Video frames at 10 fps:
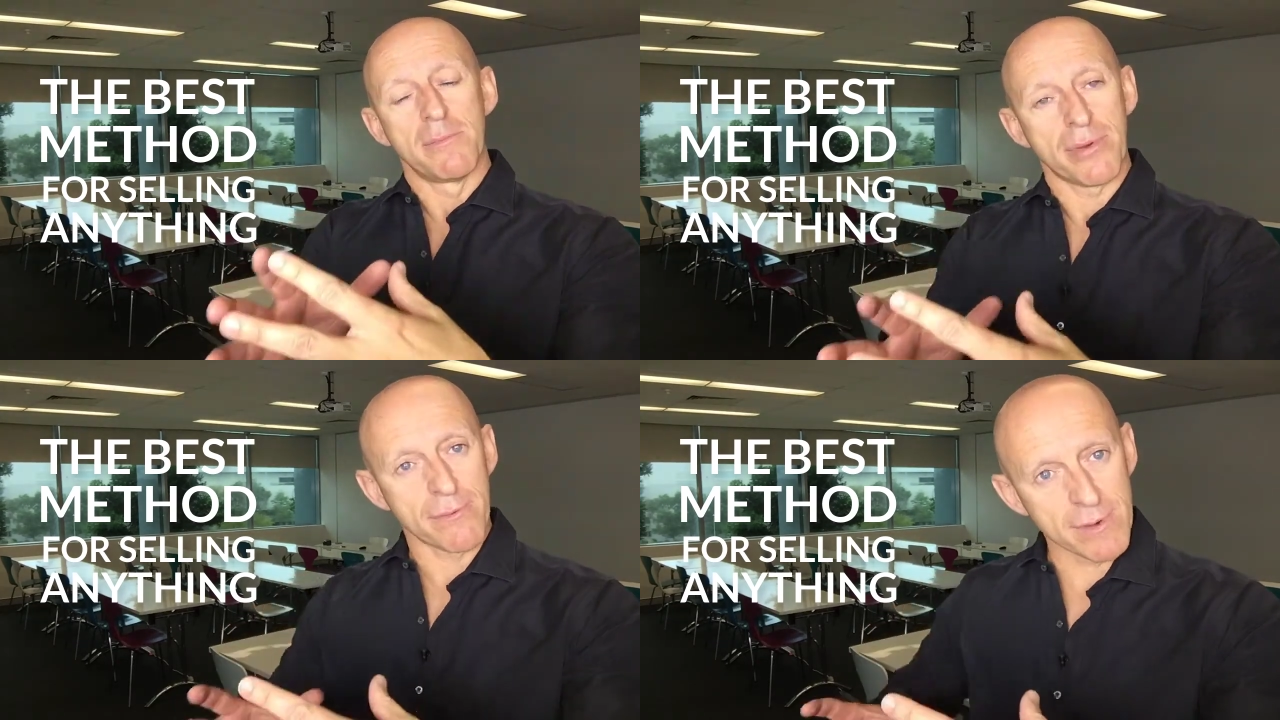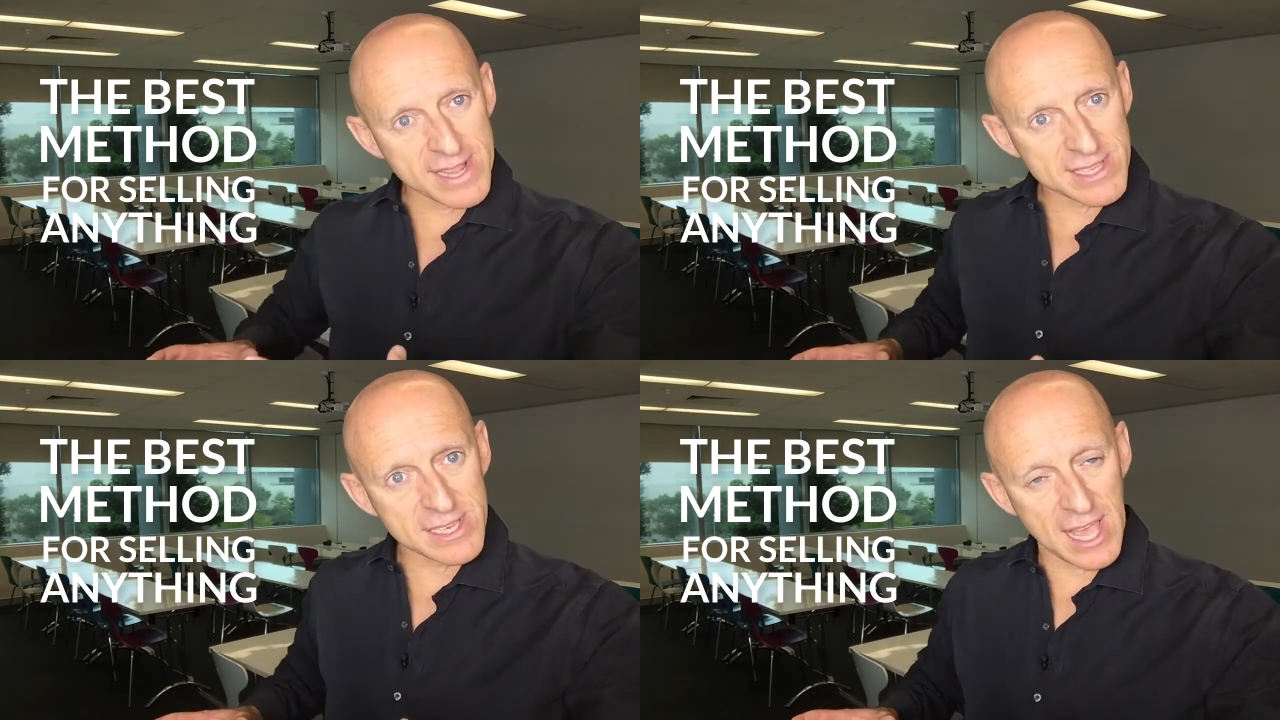
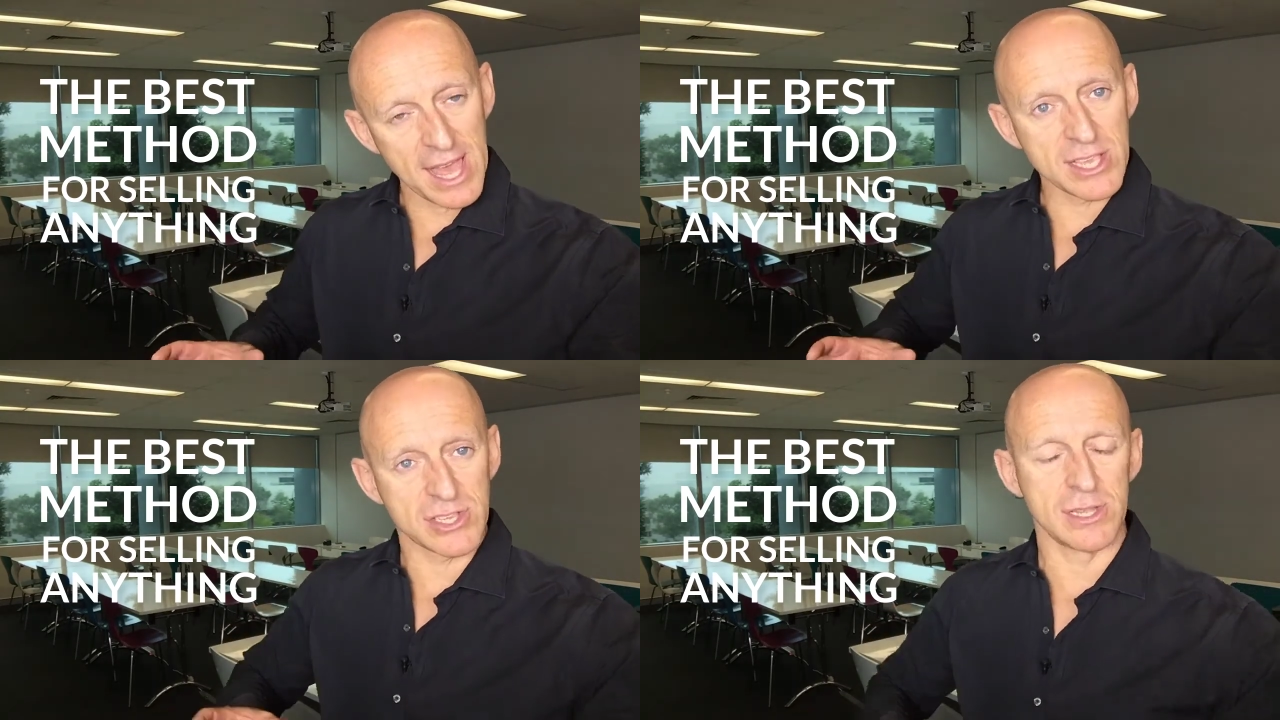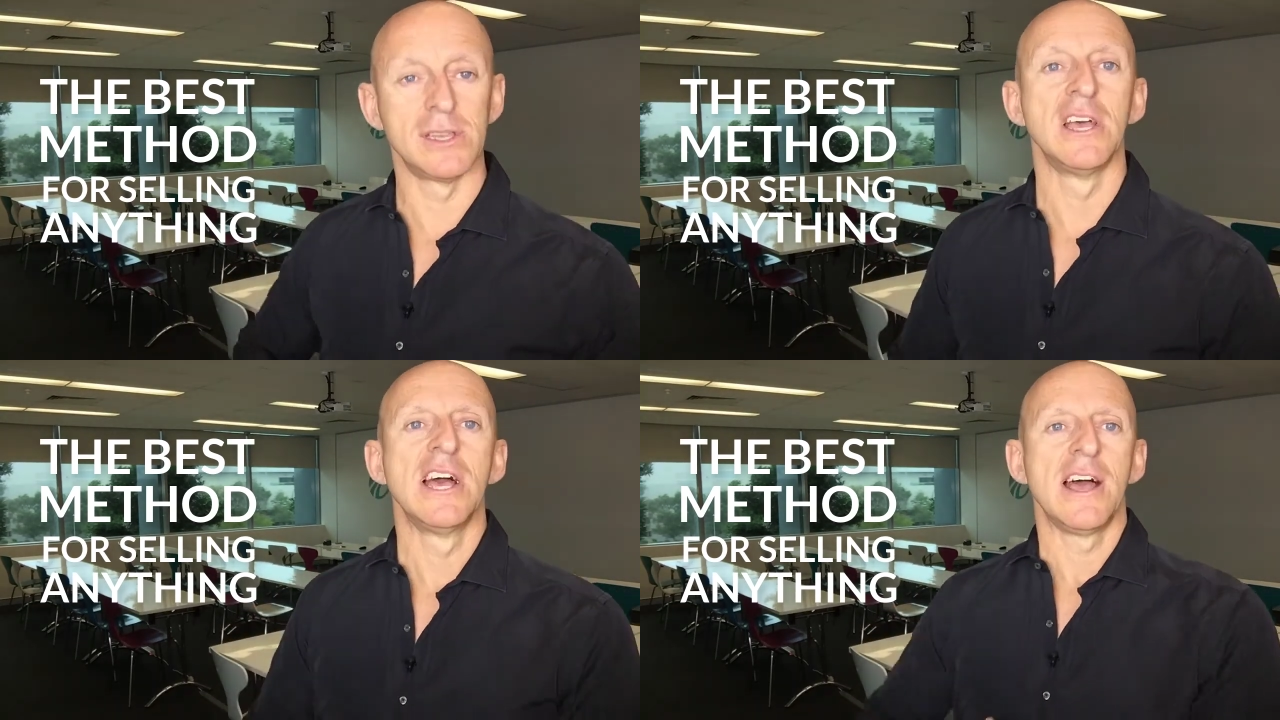
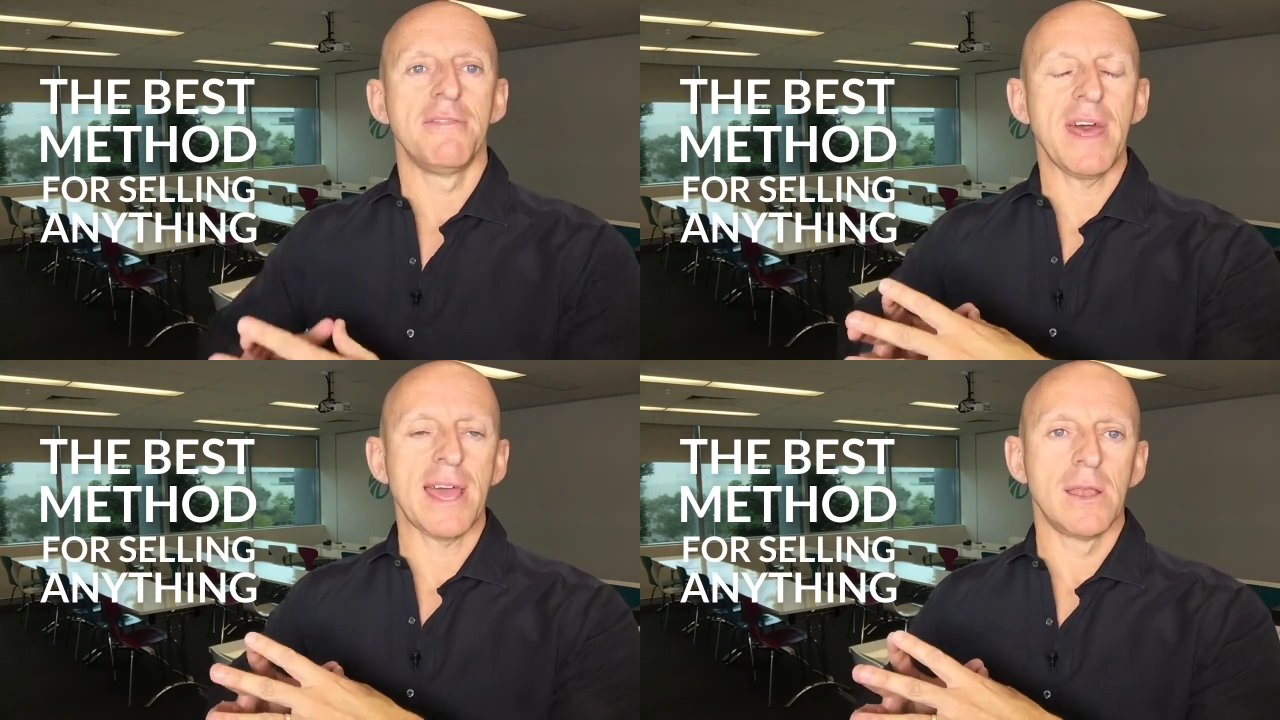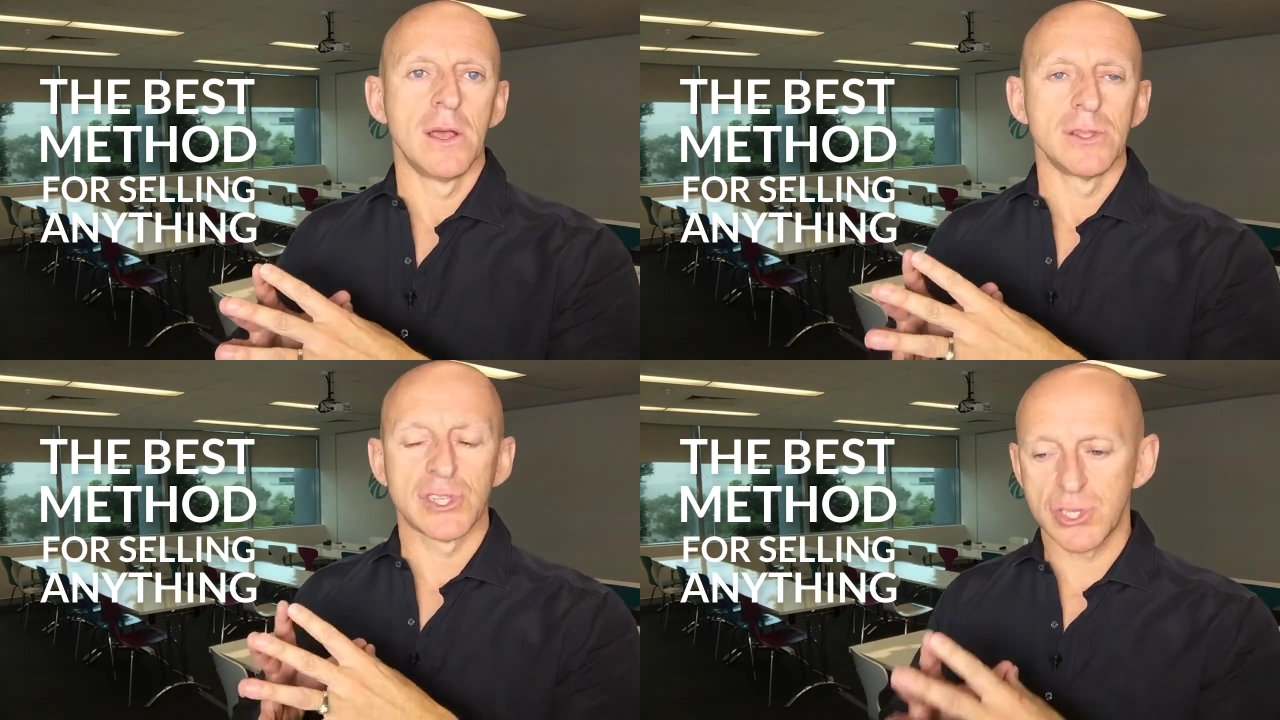presentation that
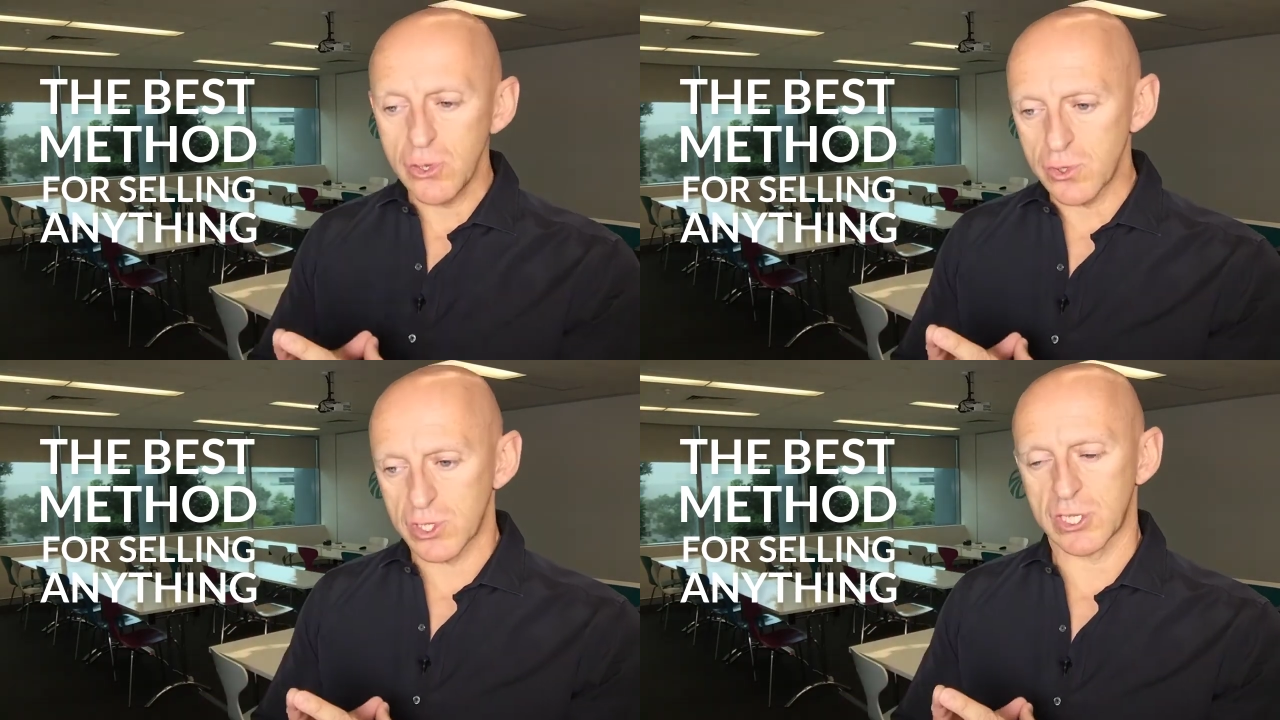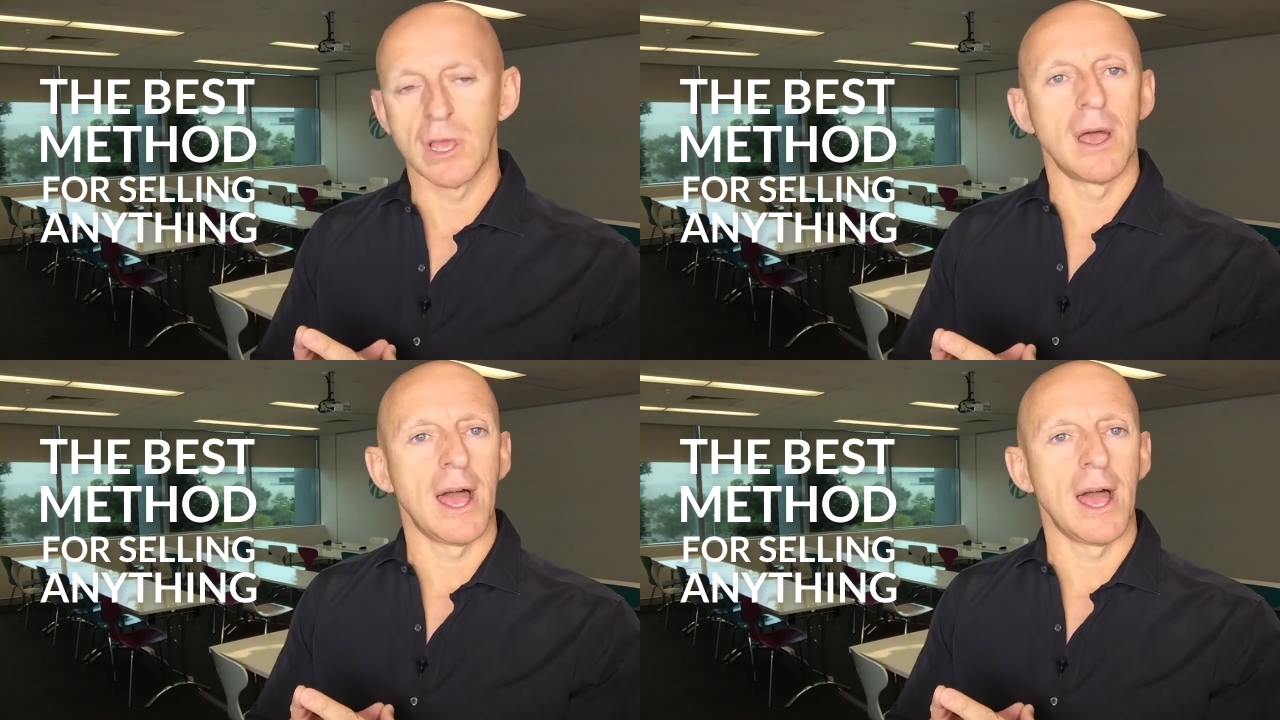suits